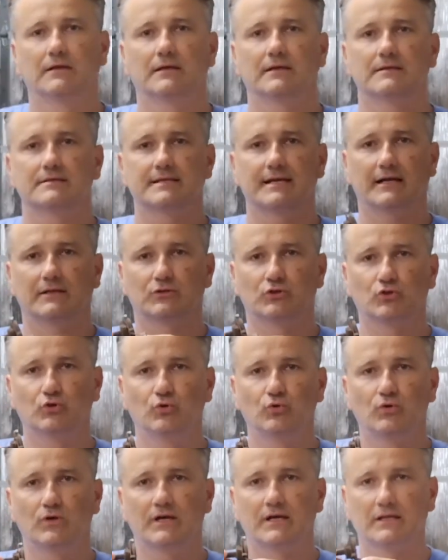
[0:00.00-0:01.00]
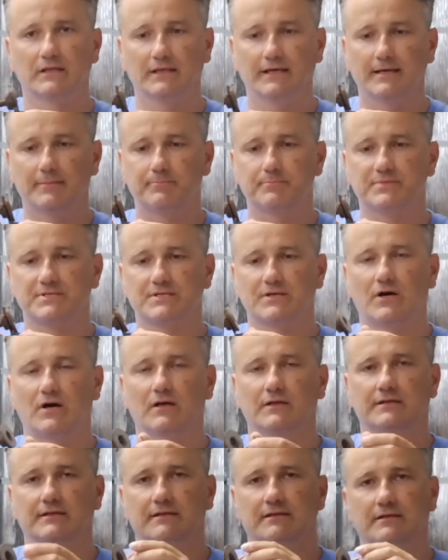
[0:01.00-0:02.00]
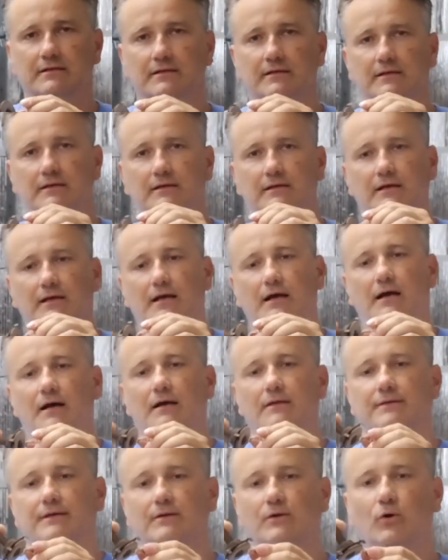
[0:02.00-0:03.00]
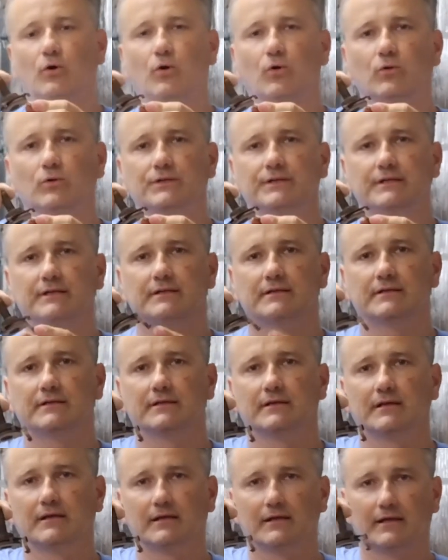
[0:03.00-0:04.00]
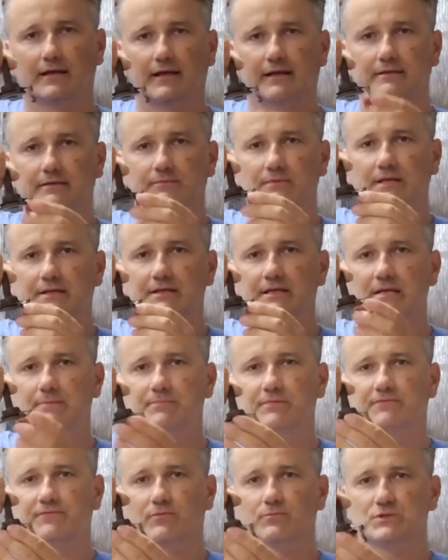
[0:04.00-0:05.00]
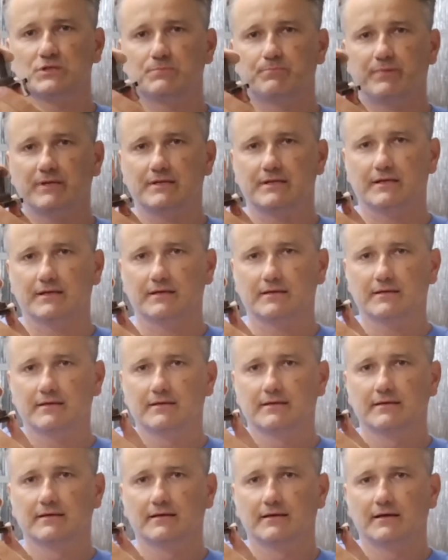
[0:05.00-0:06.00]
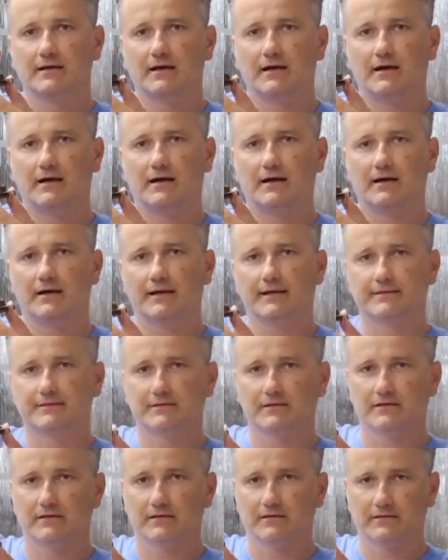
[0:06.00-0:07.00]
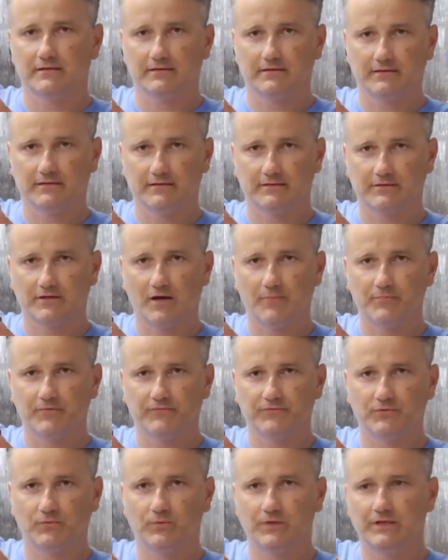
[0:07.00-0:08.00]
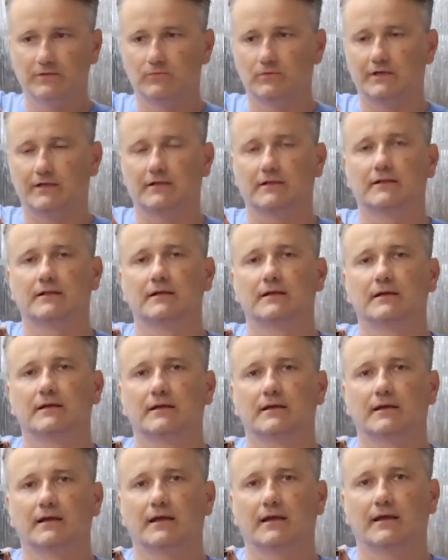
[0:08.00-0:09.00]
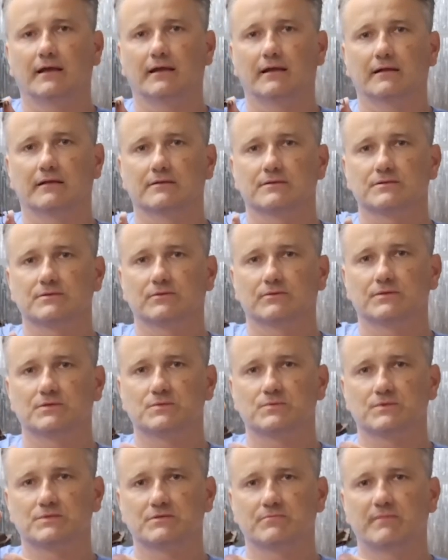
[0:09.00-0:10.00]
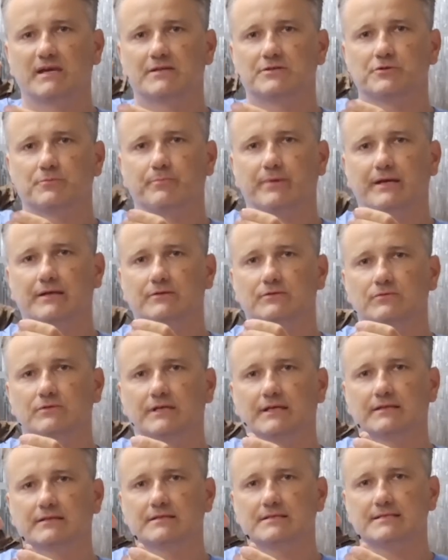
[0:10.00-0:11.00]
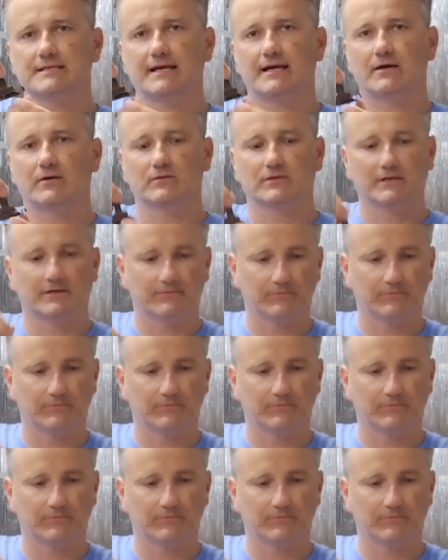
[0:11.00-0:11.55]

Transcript: It's got 2 clips on it that hold it and keep it from spinning at the top of the wheel well. And so this was a major pain to get this out.